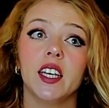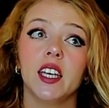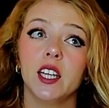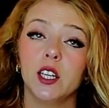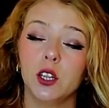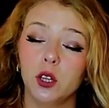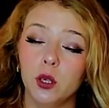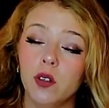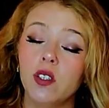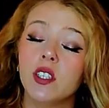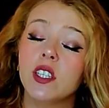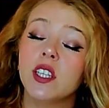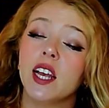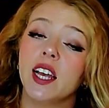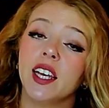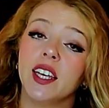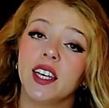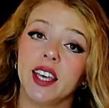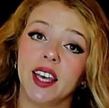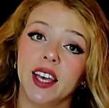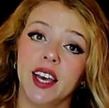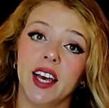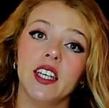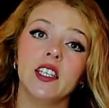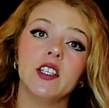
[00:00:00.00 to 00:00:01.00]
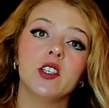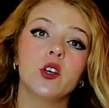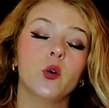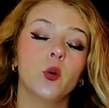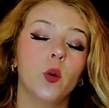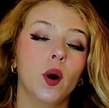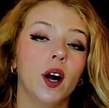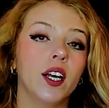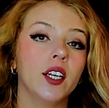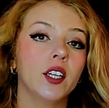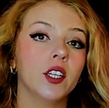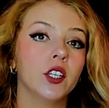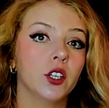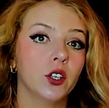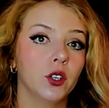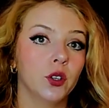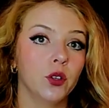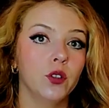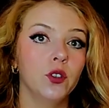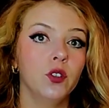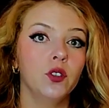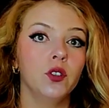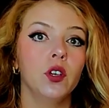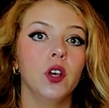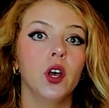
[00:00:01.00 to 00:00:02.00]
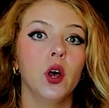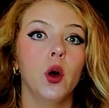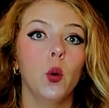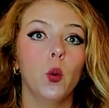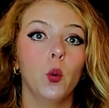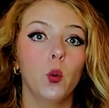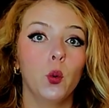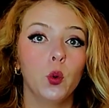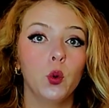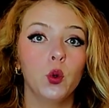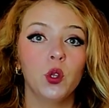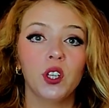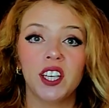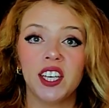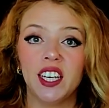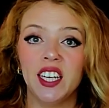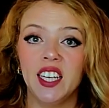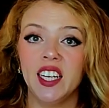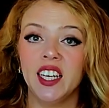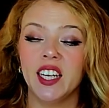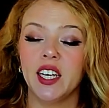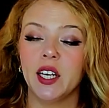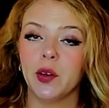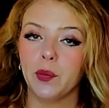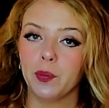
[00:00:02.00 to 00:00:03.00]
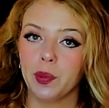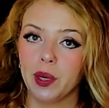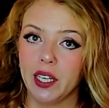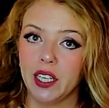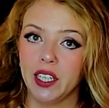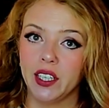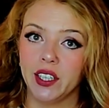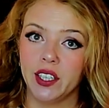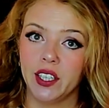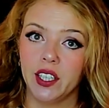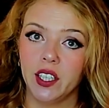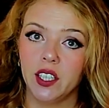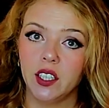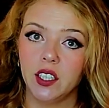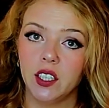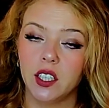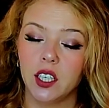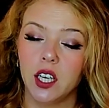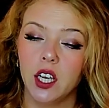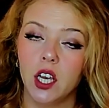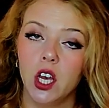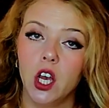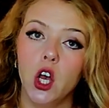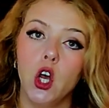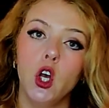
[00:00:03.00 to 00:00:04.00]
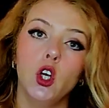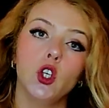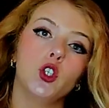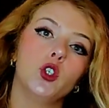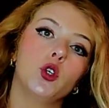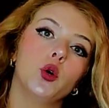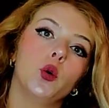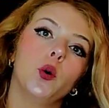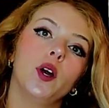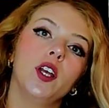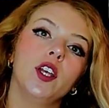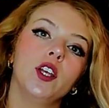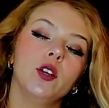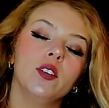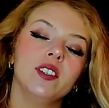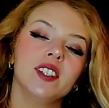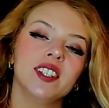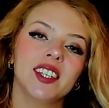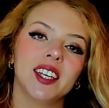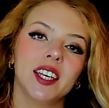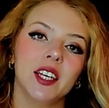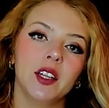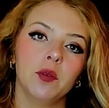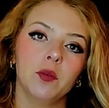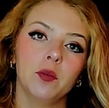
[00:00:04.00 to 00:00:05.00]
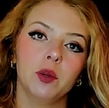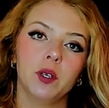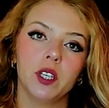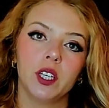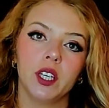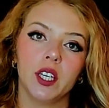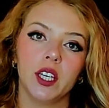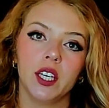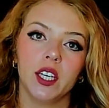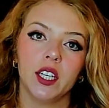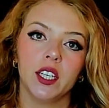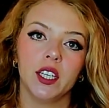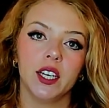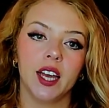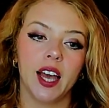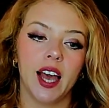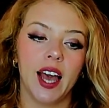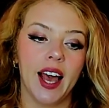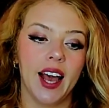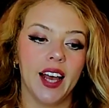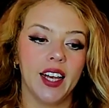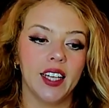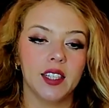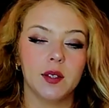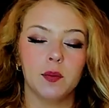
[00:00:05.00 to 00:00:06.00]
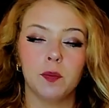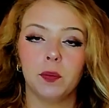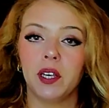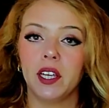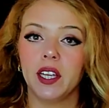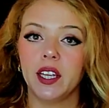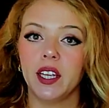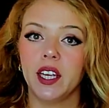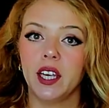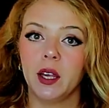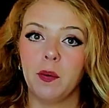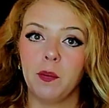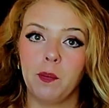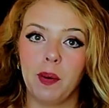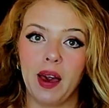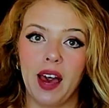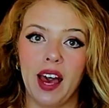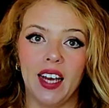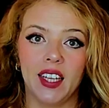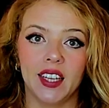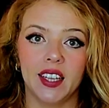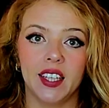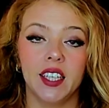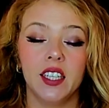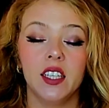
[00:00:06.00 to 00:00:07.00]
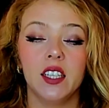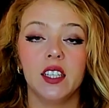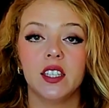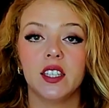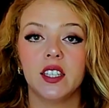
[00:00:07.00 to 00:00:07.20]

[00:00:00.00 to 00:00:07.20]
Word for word: it looks like it has quite good wound healing abilities. So when your skin barrier has been impacted,